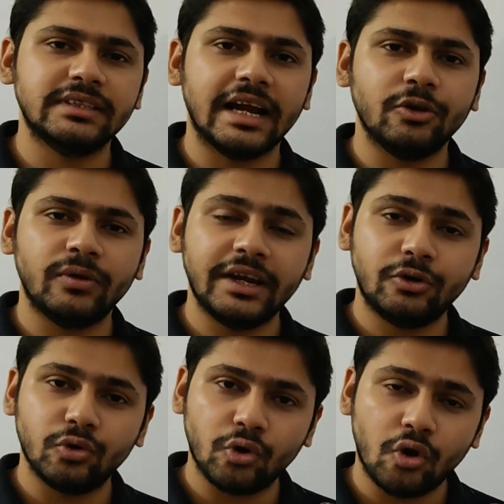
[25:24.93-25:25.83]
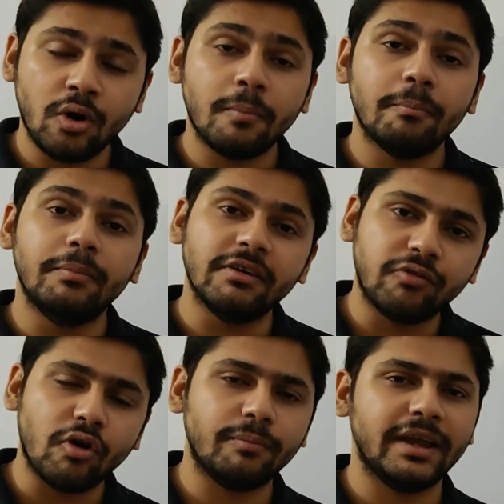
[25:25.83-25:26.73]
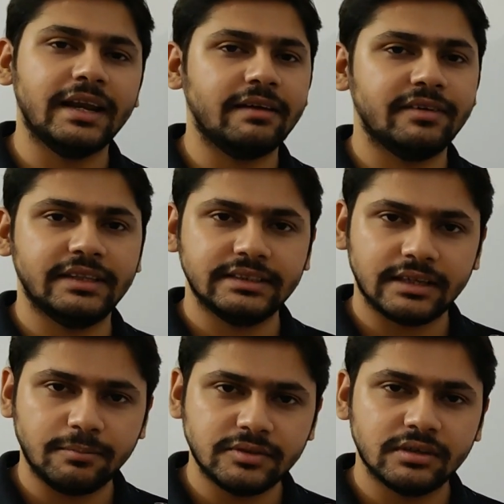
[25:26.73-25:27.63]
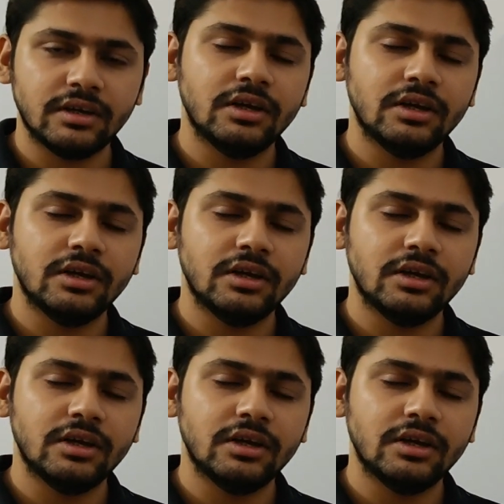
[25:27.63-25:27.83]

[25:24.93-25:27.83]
that you need to know before beginning with the sums.